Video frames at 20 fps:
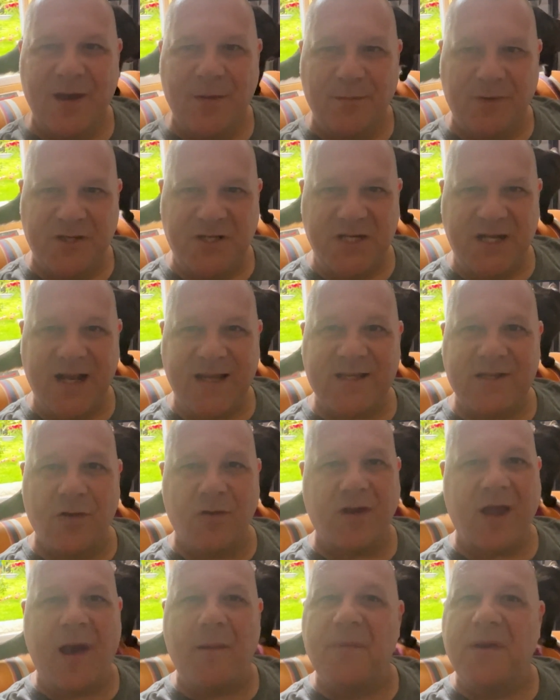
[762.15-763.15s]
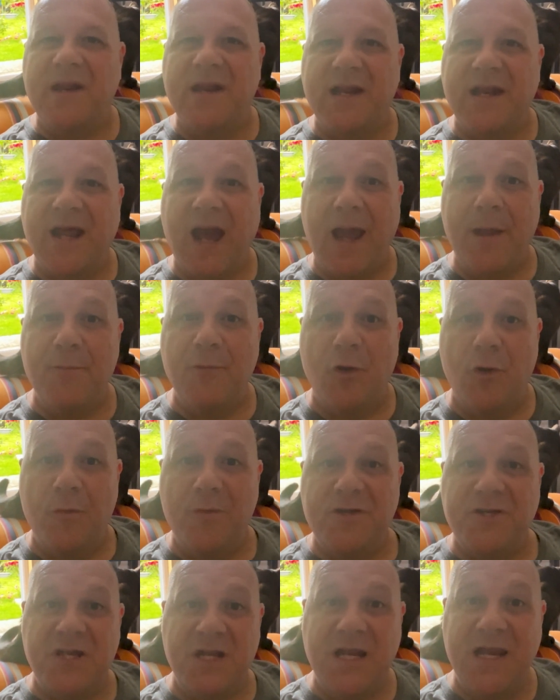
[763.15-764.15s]
But she does like coming in the game room
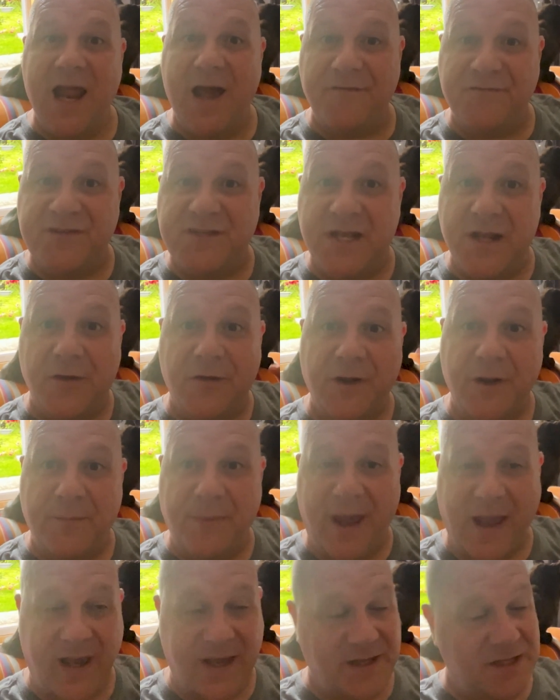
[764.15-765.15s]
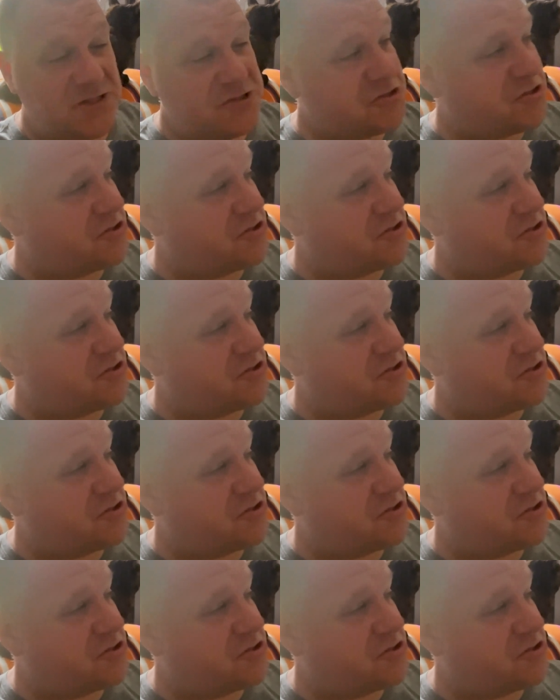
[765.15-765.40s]
and she loves sitting on the back of this